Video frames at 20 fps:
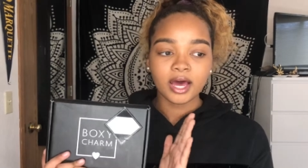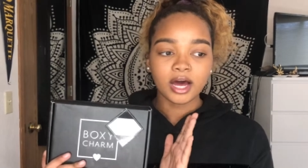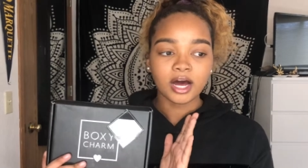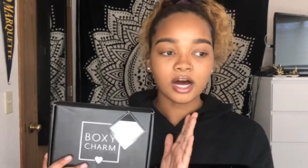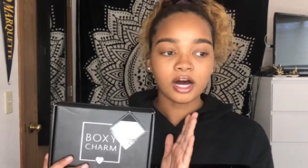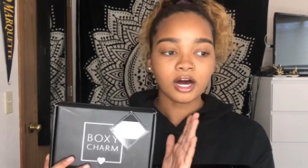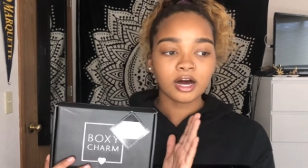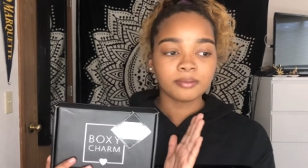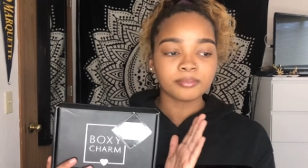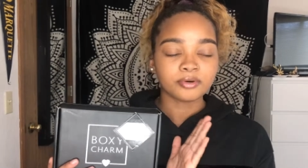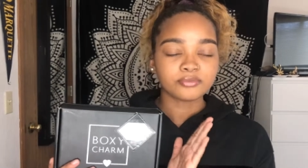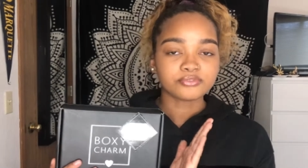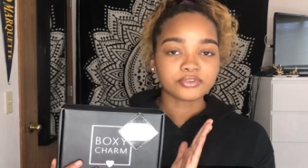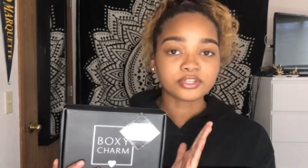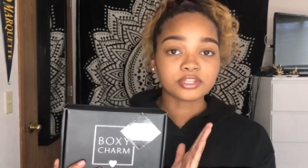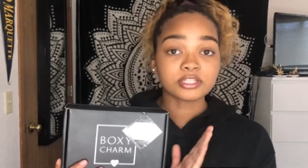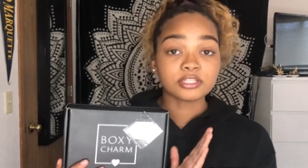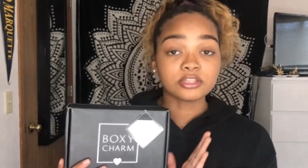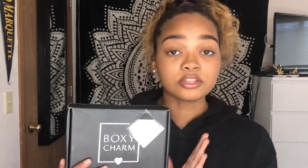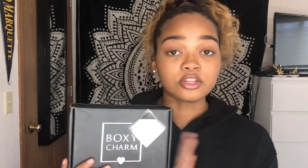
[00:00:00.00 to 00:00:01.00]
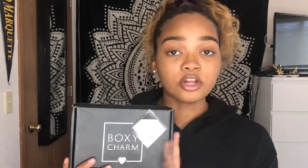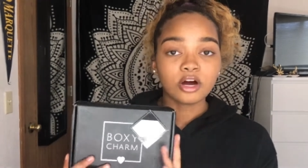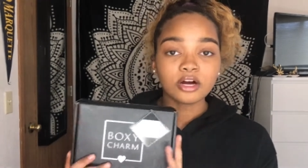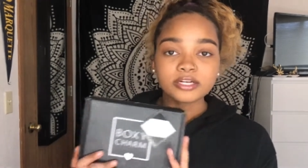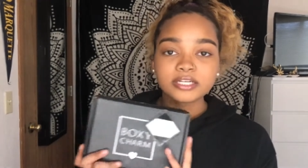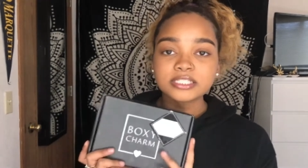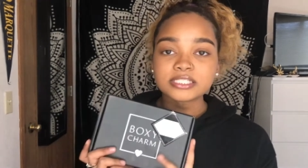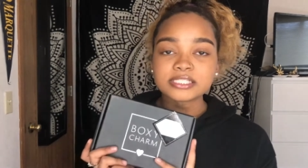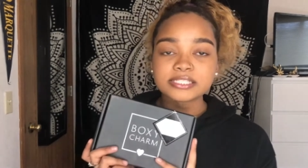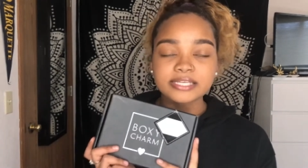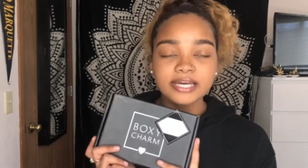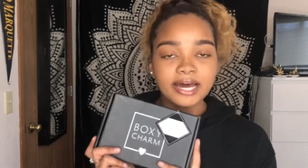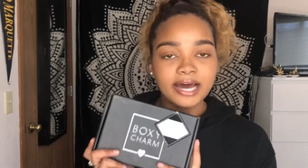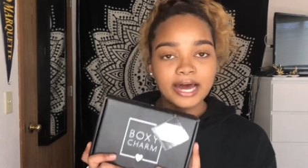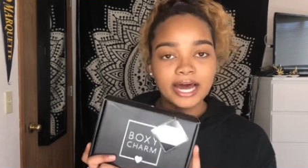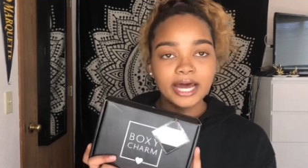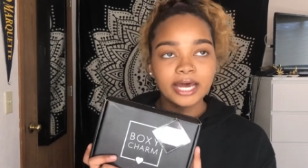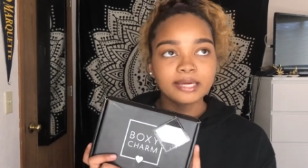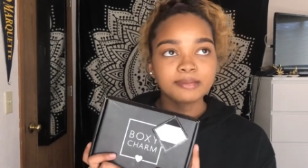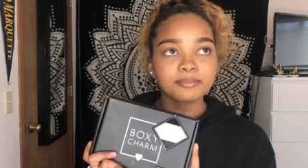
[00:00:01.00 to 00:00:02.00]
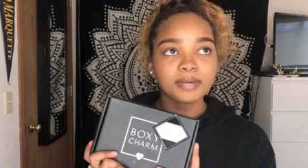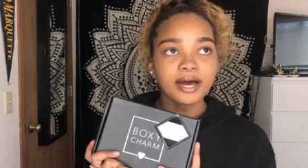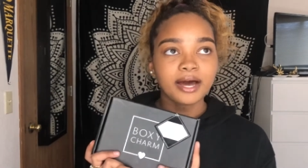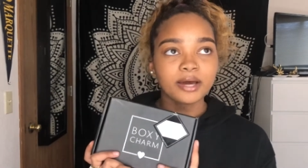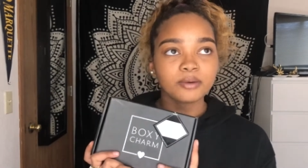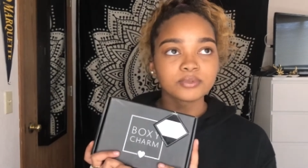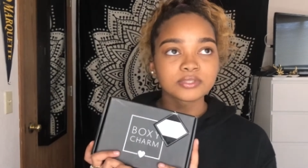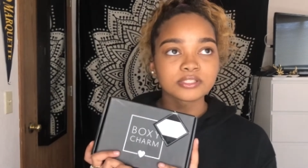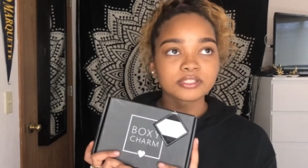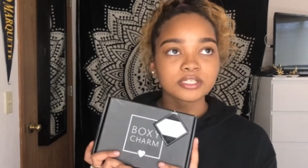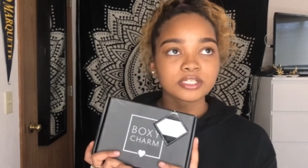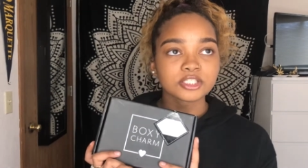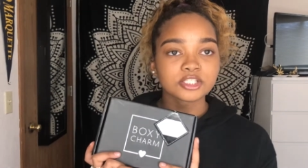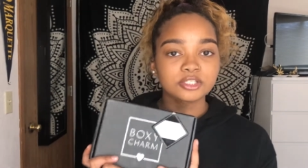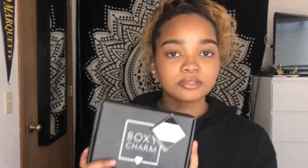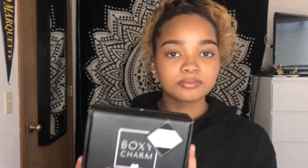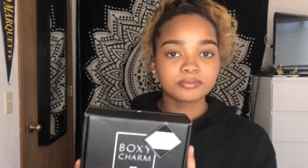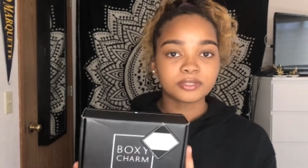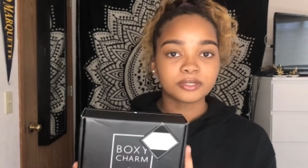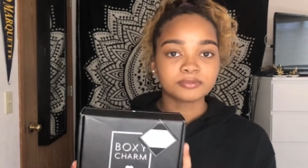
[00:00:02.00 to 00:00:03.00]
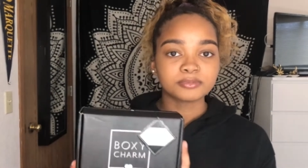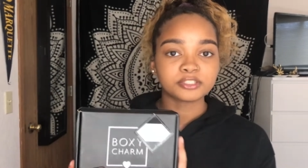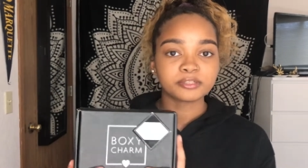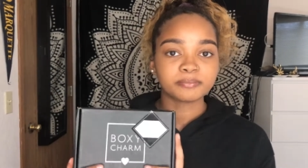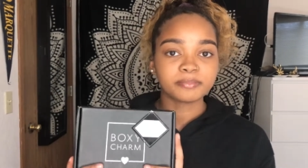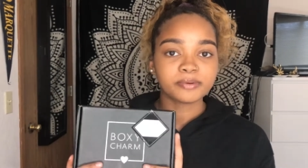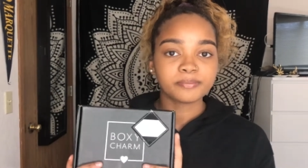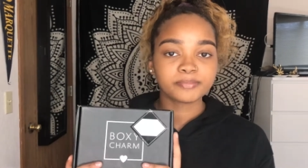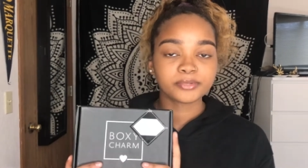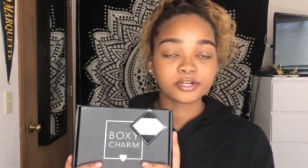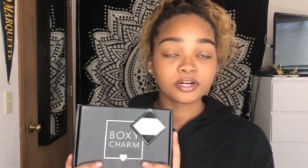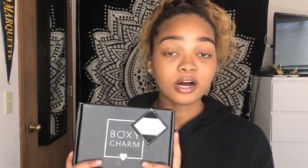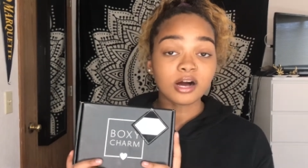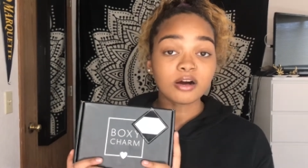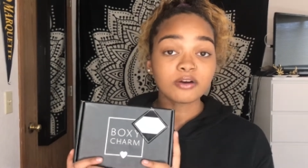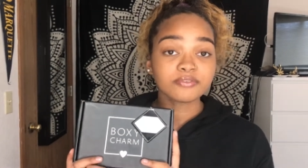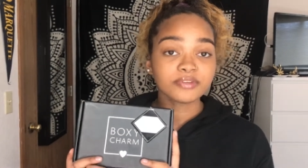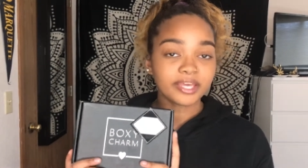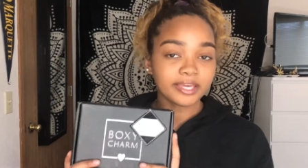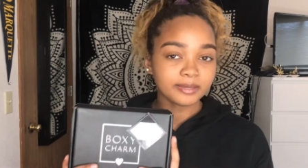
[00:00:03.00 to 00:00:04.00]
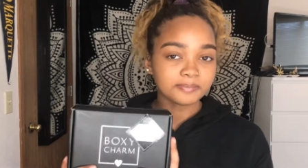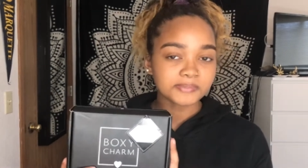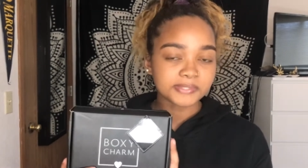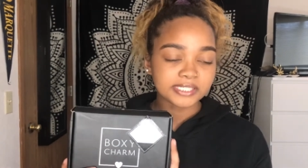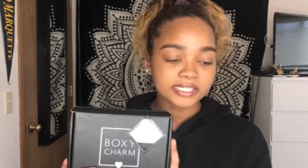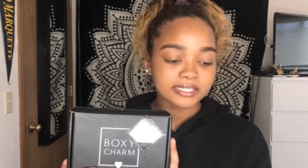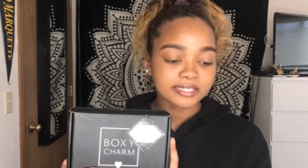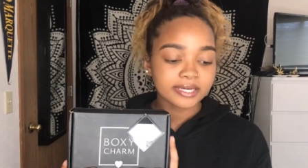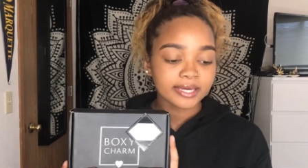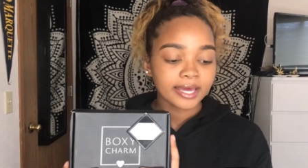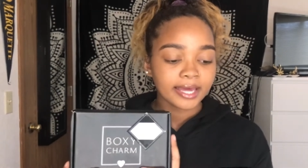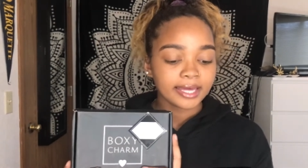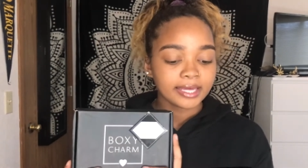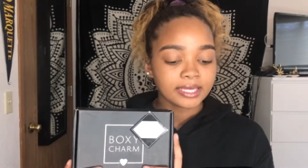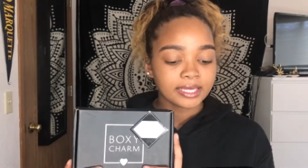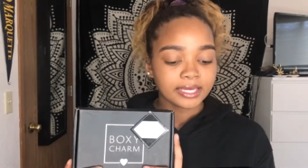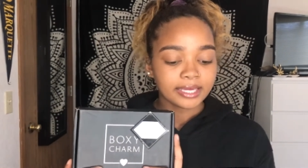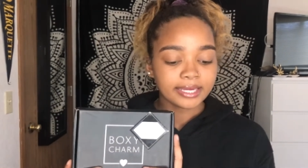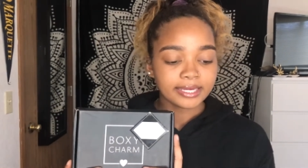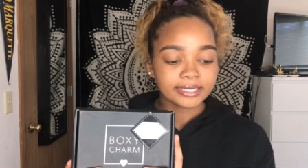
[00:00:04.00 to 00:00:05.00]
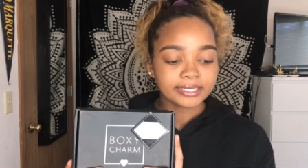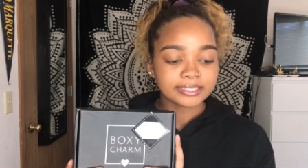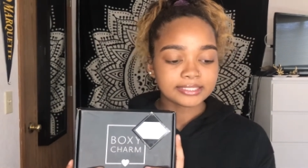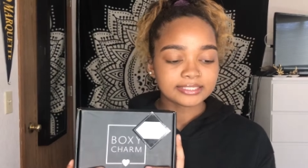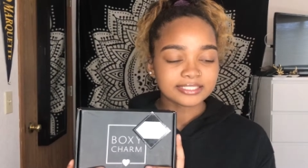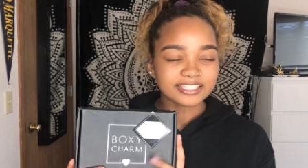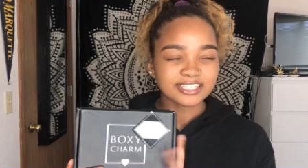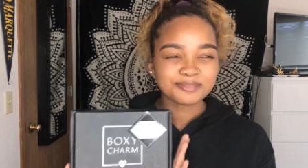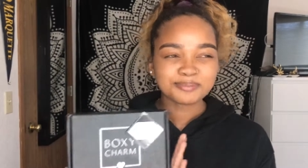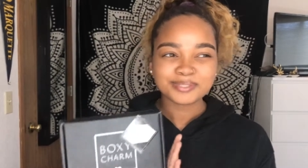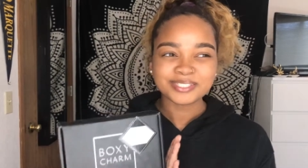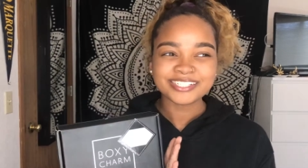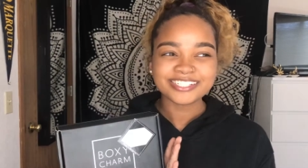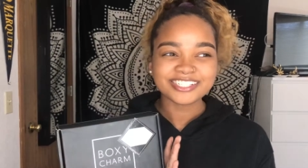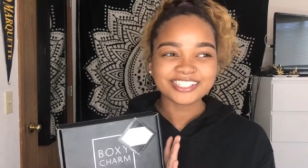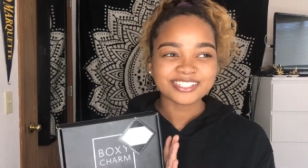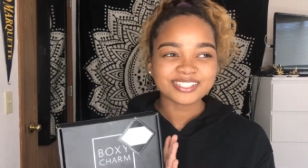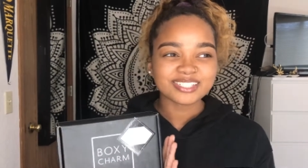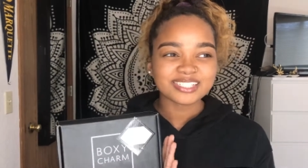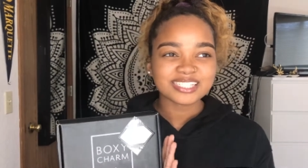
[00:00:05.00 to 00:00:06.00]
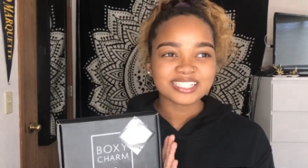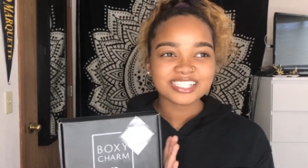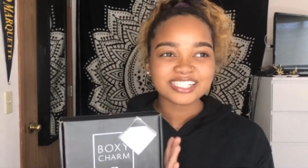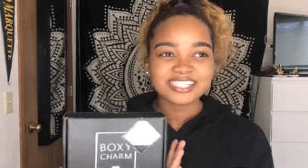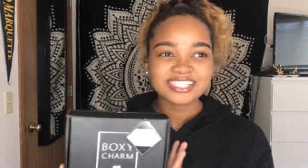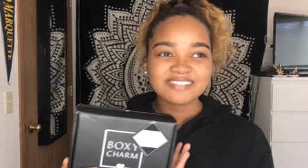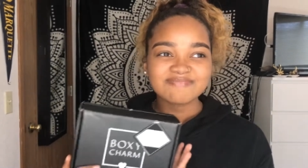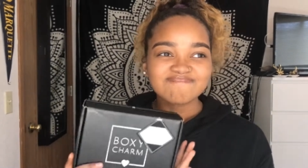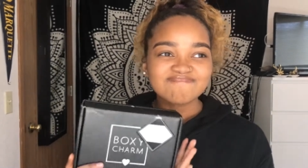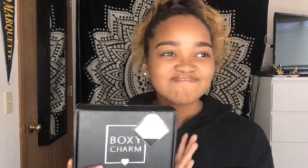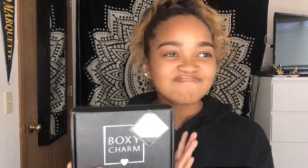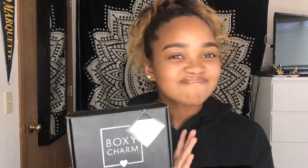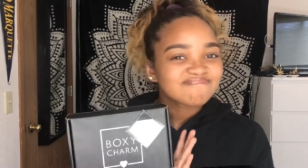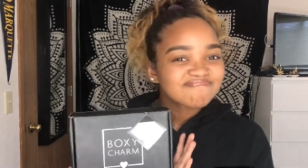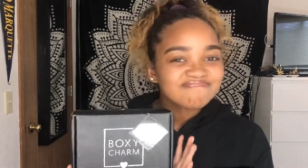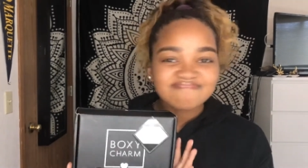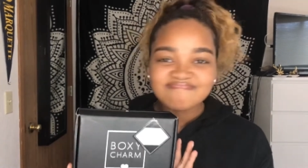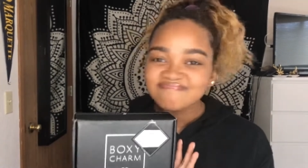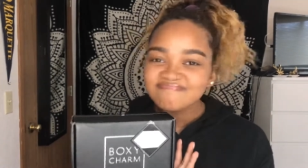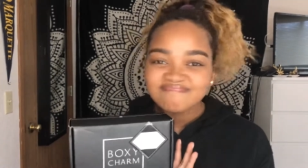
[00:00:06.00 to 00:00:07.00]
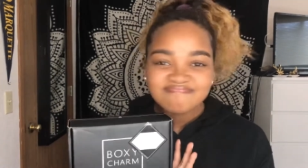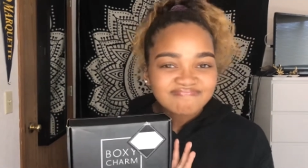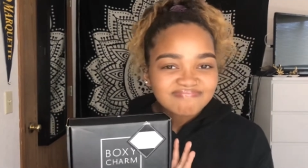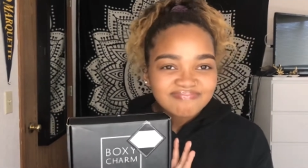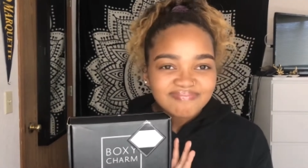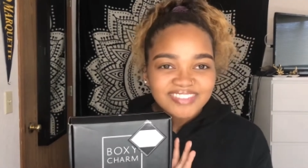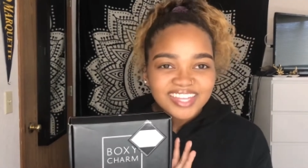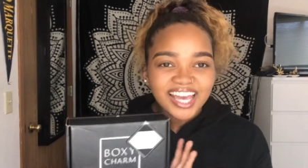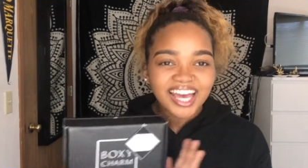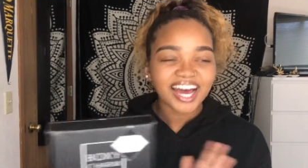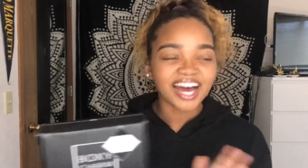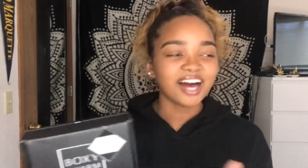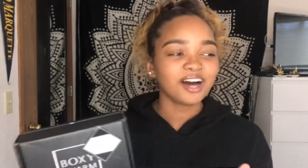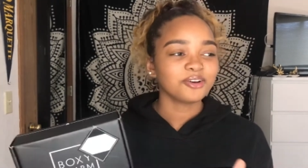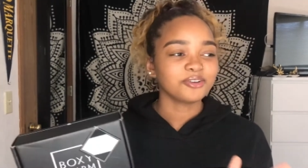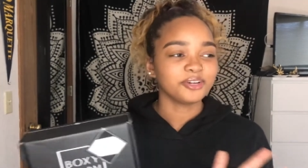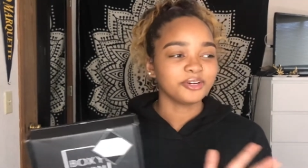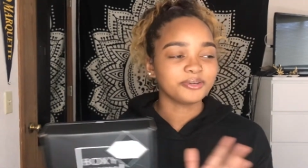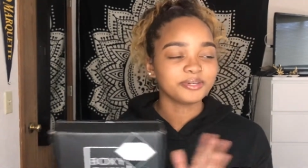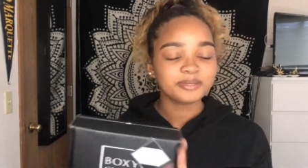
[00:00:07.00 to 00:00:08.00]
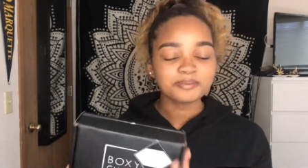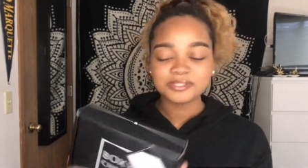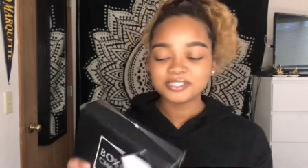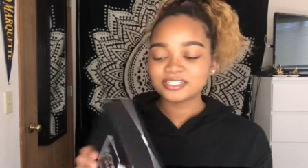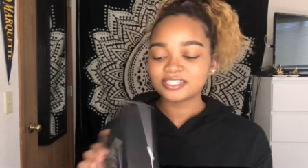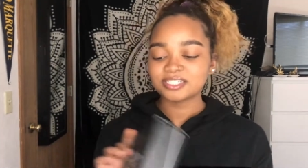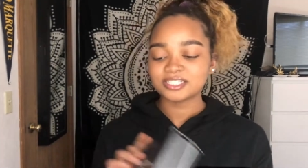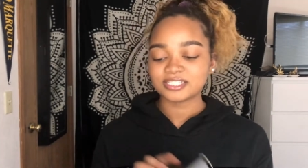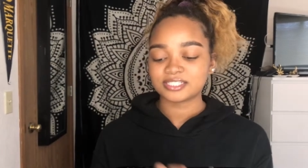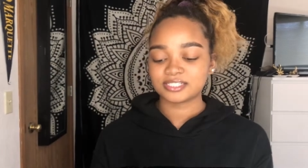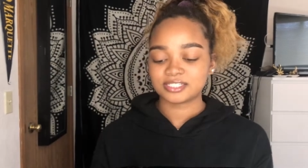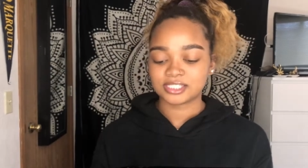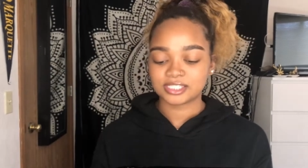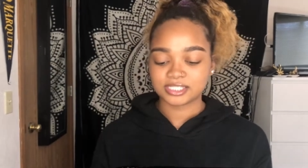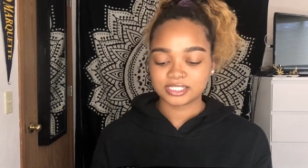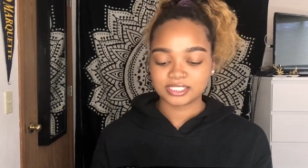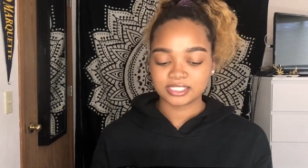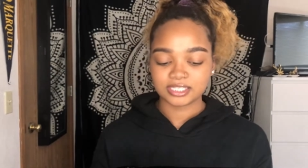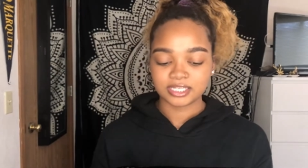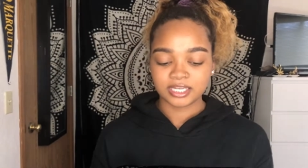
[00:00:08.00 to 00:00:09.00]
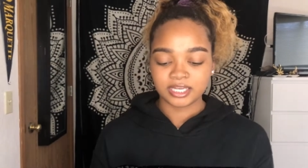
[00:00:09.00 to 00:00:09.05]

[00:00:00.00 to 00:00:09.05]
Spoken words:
for the longest time I was a subscription member of Ipsy, and Ipsy just, I don't know, Ipsy just